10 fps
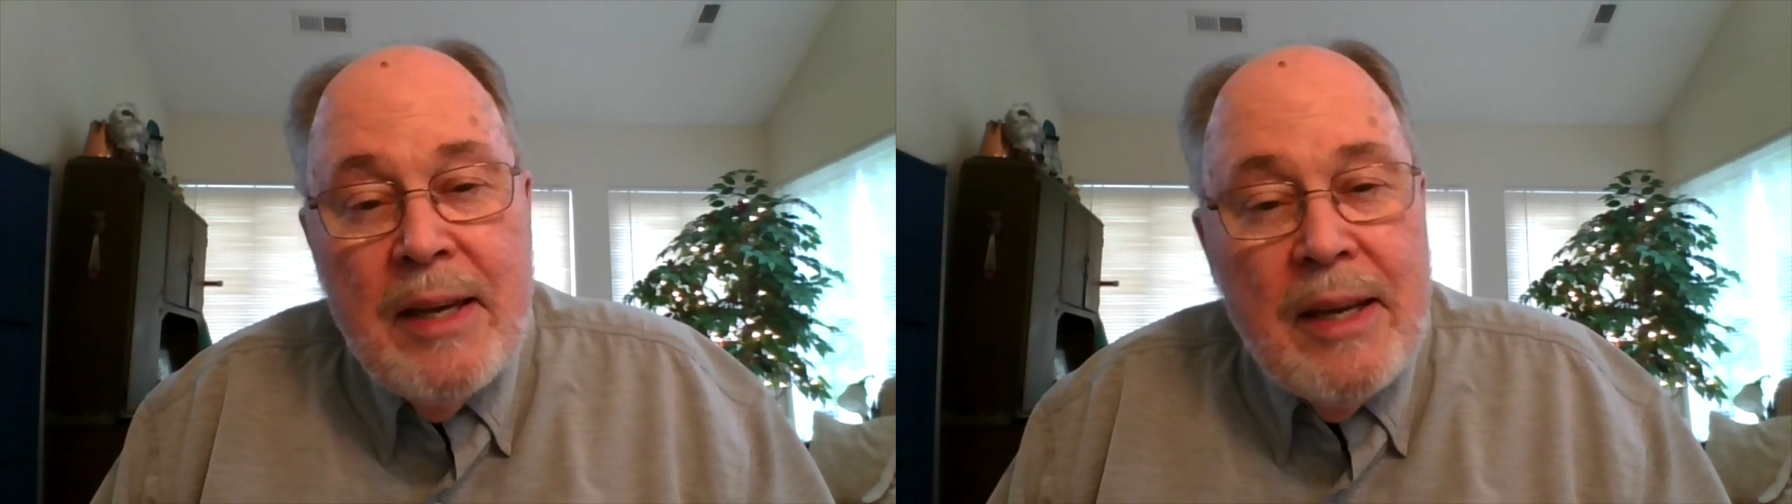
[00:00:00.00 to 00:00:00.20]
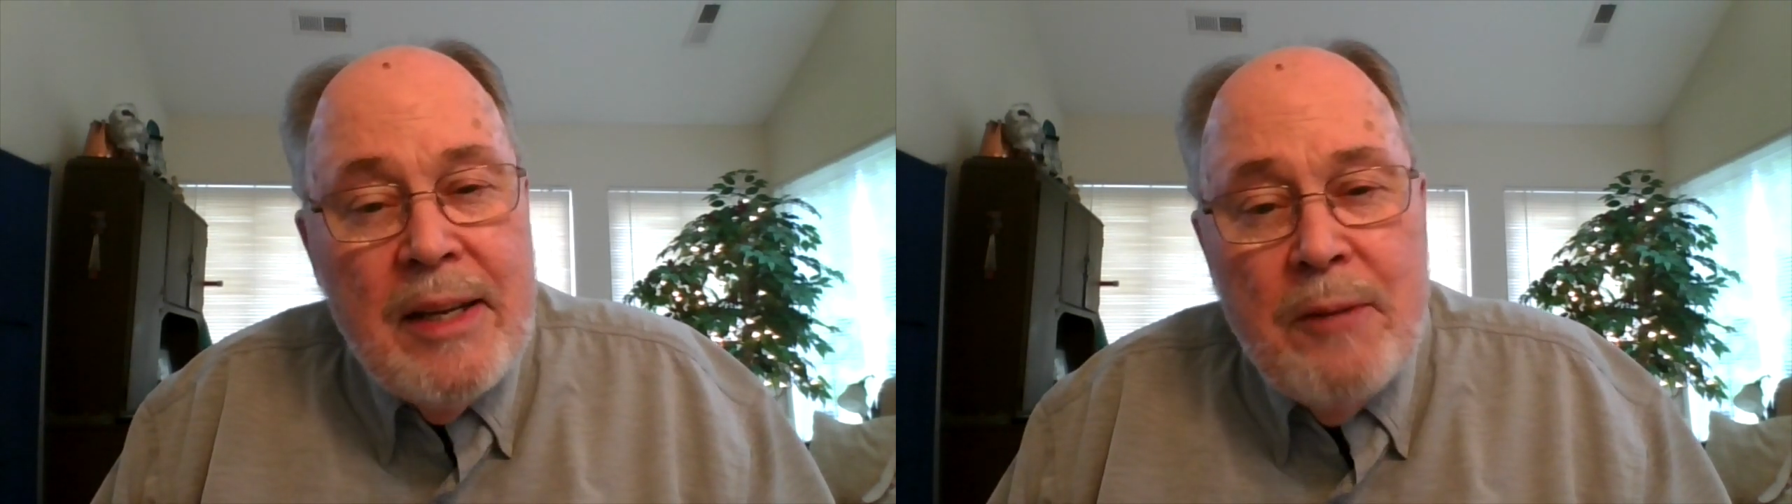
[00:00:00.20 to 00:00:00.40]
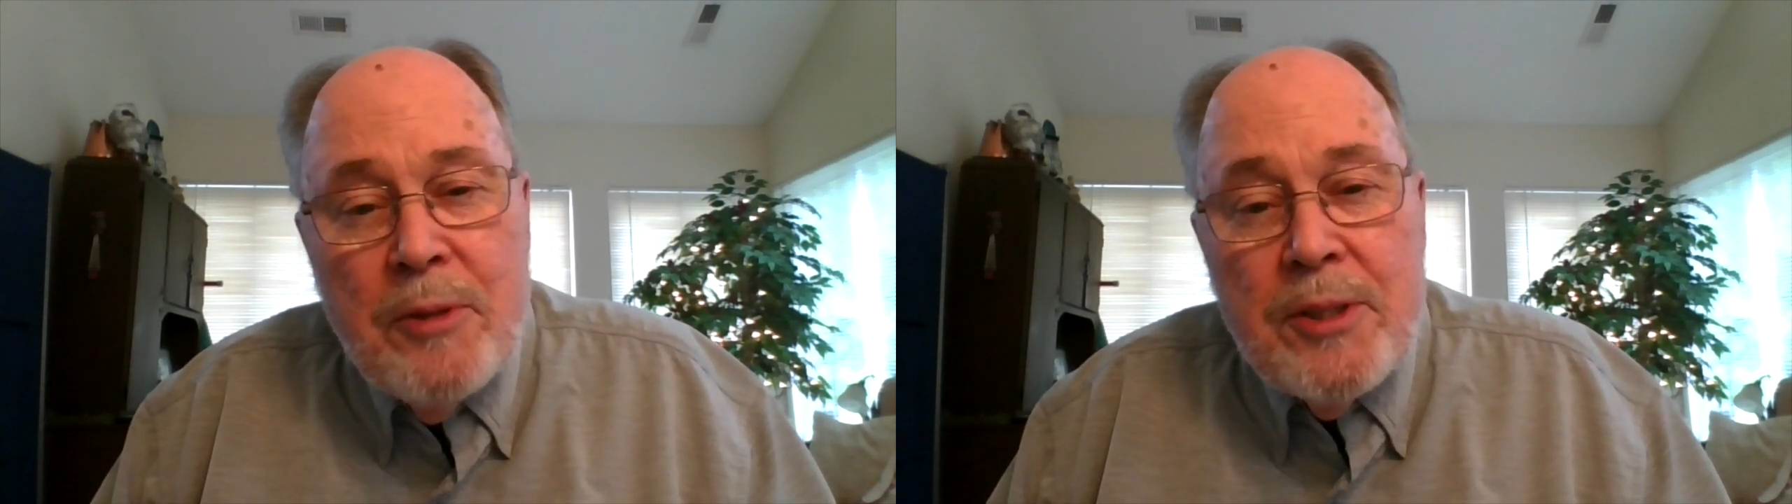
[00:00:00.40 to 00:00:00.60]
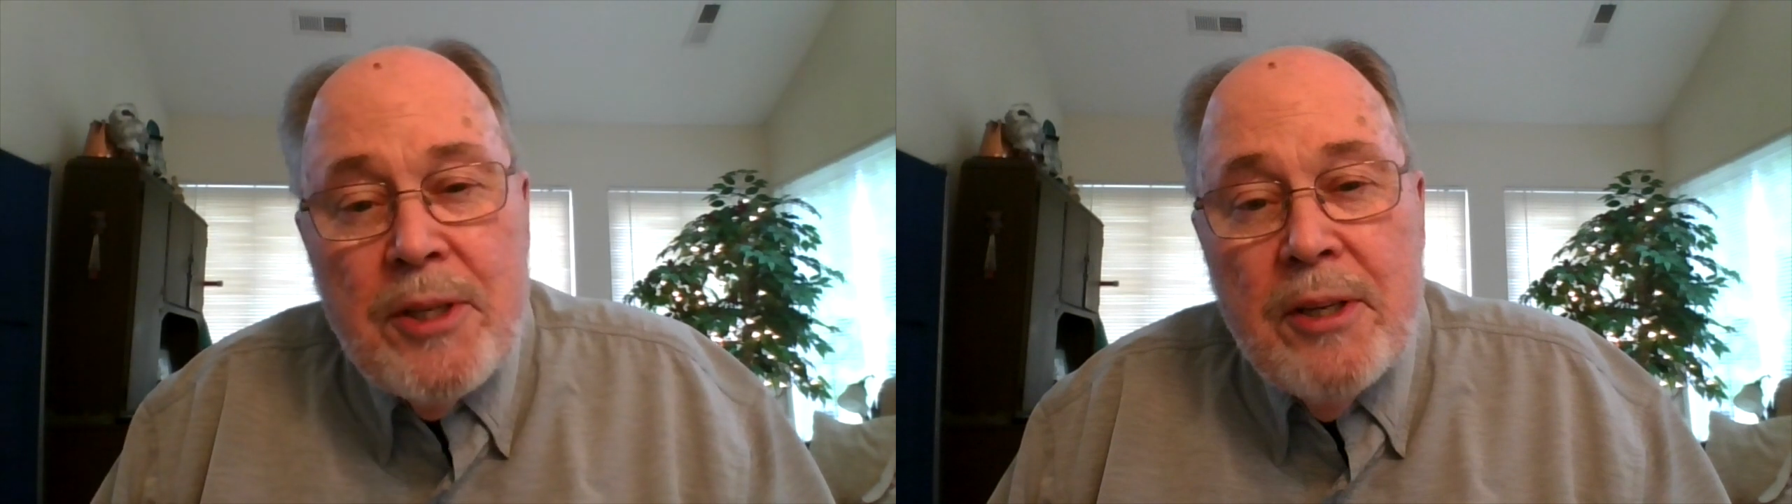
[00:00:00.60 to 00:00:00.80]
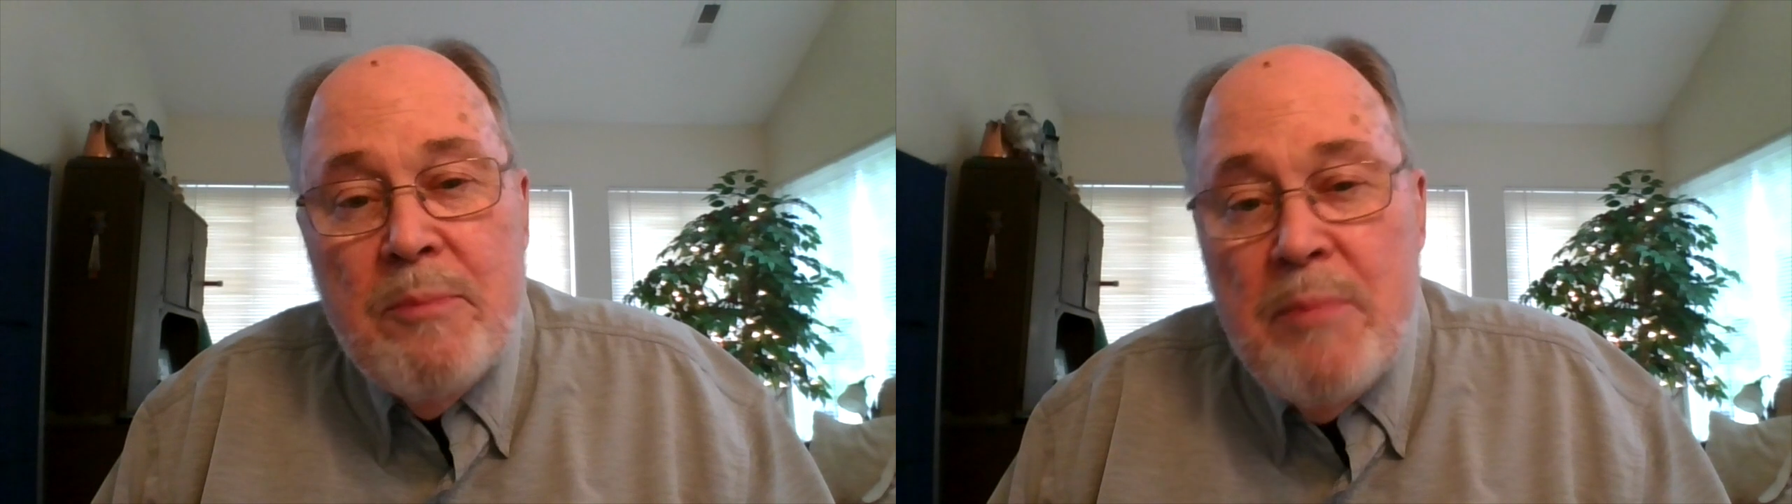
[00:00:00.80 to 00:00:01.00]
and he will
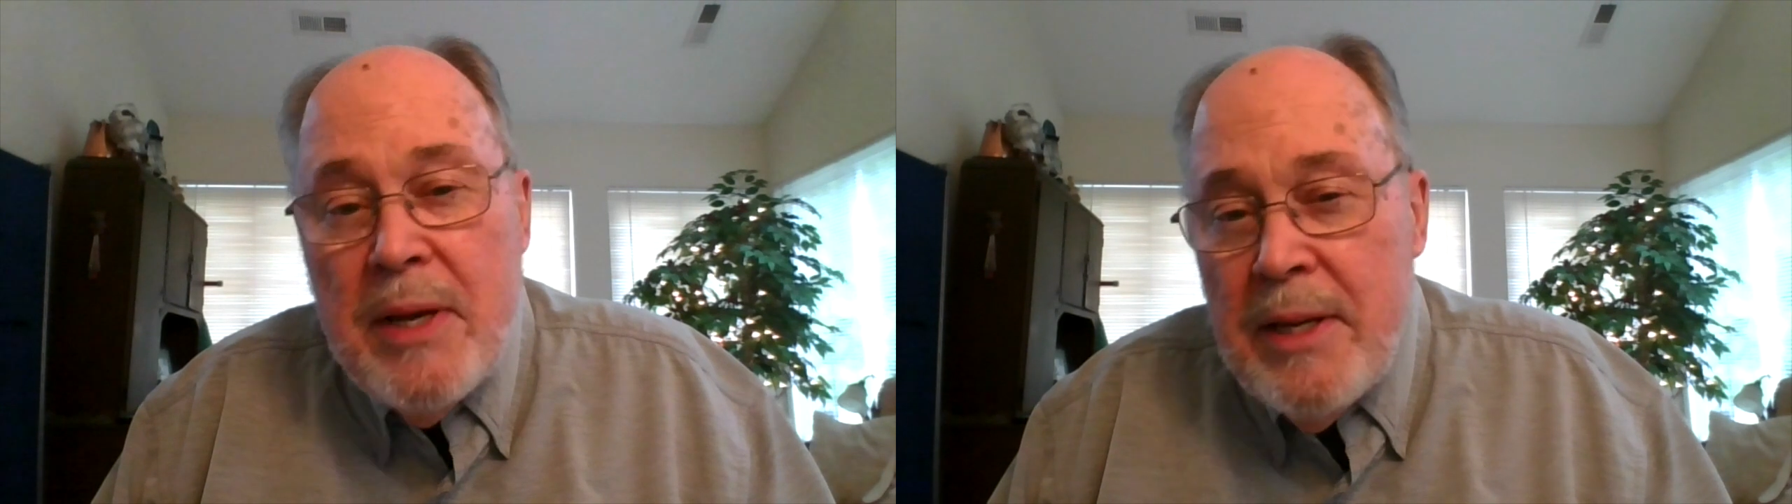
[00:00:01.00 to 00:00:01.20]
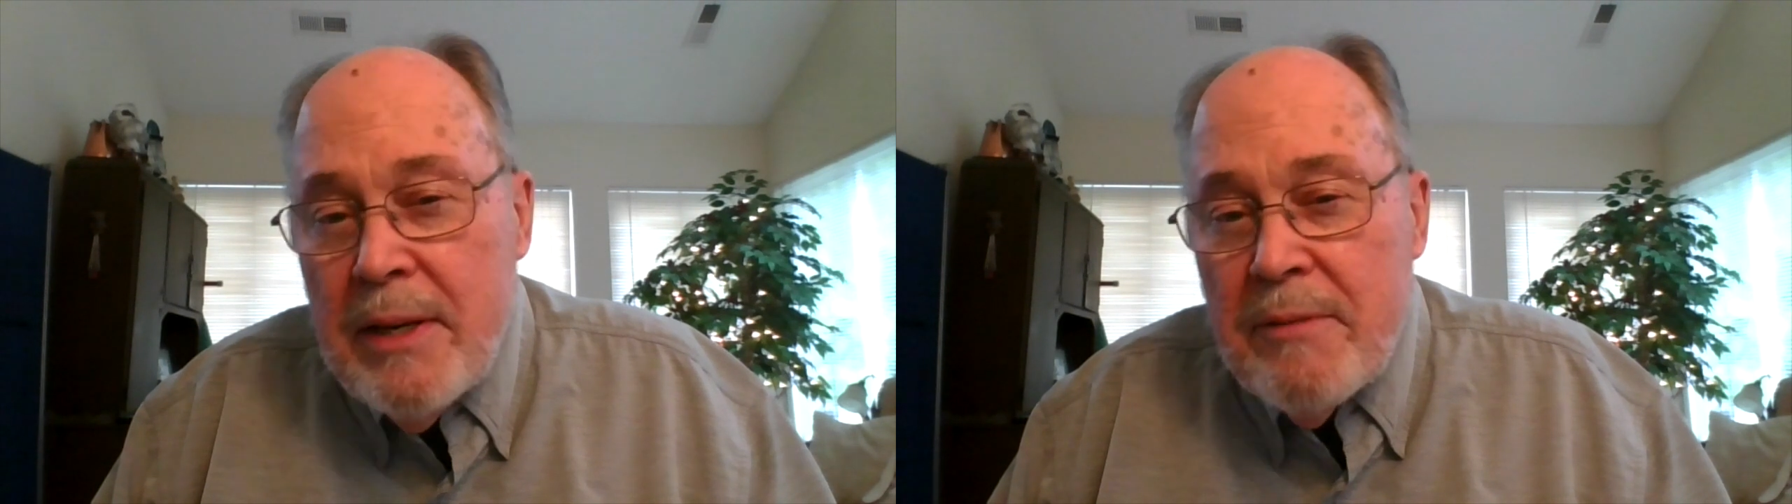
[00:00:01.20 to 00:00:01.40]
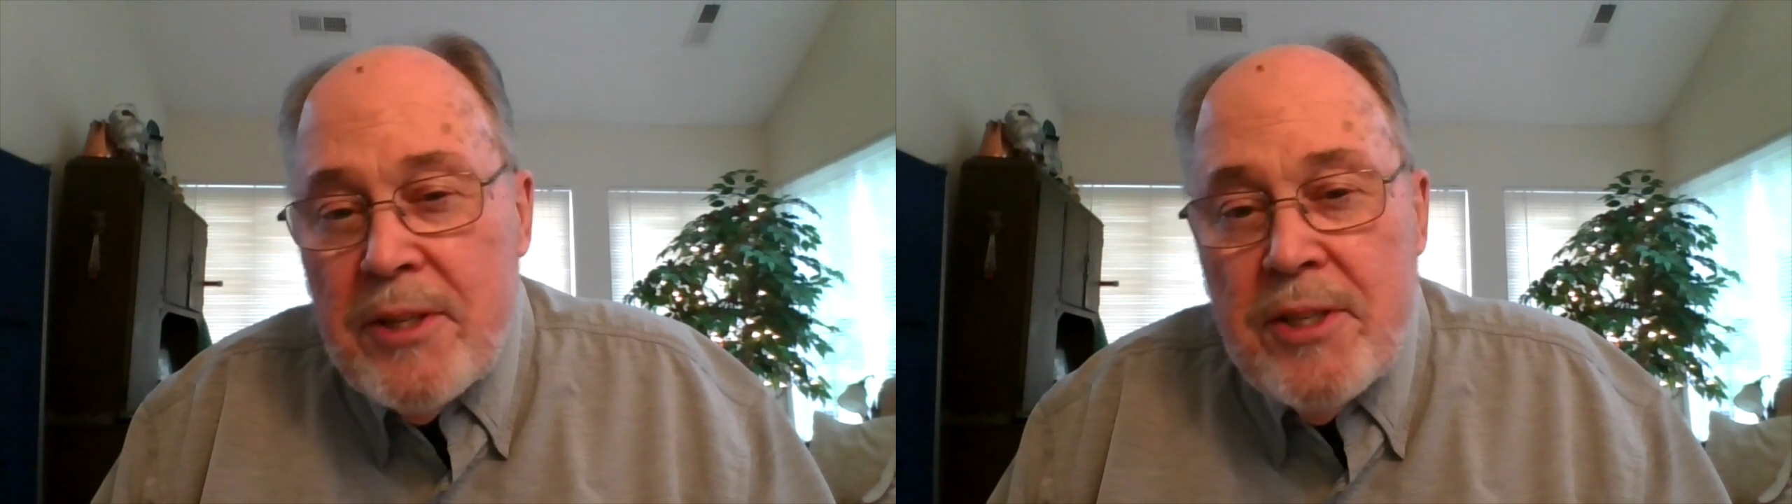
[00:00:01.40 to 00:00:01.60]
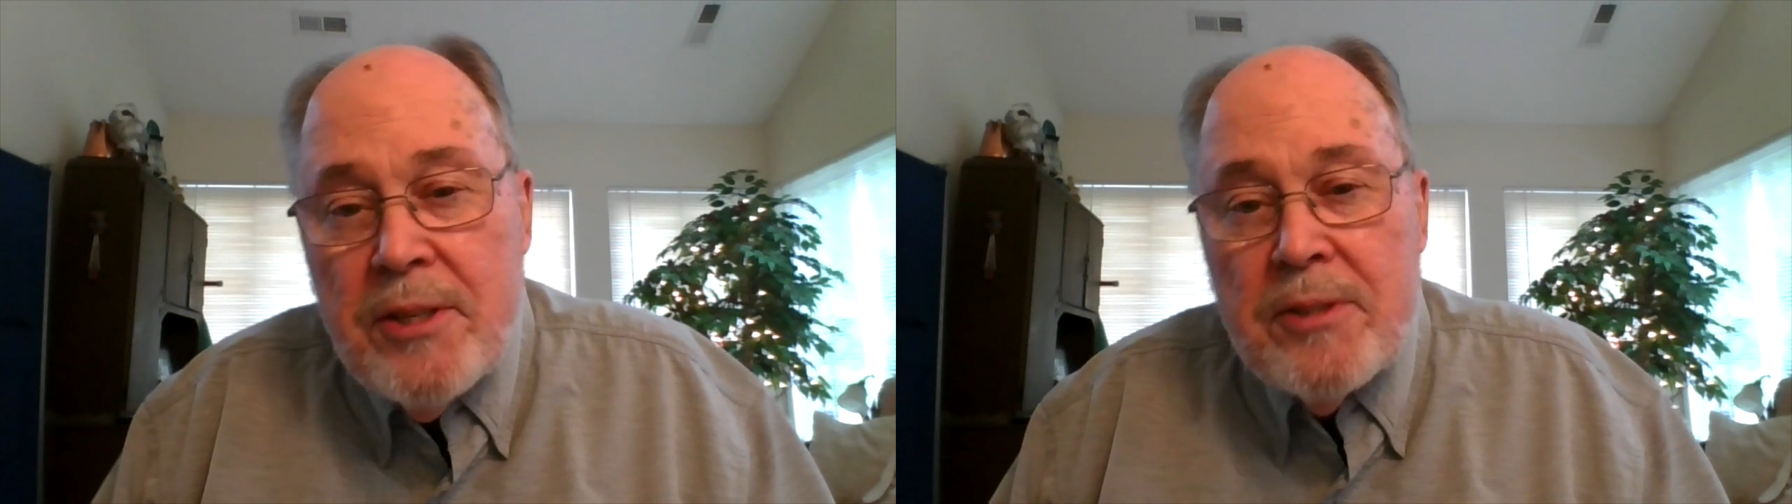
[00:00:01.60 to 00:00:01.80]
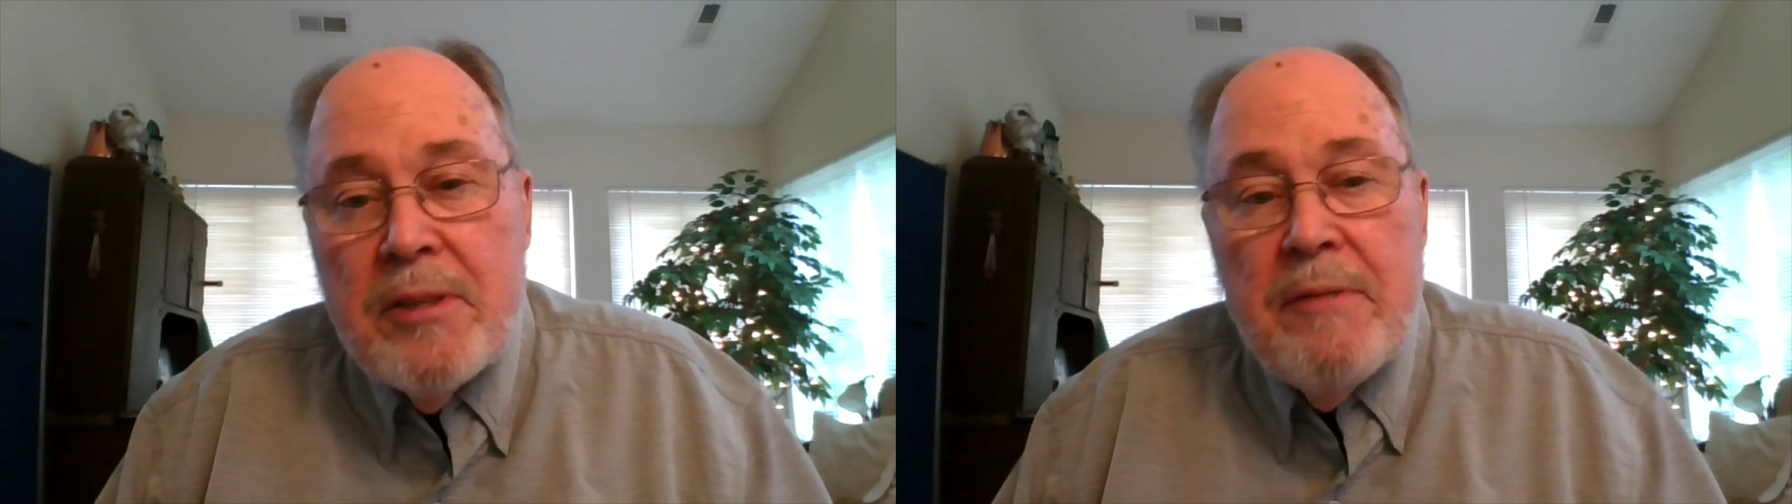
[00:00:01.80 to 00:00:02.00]
turn many of the children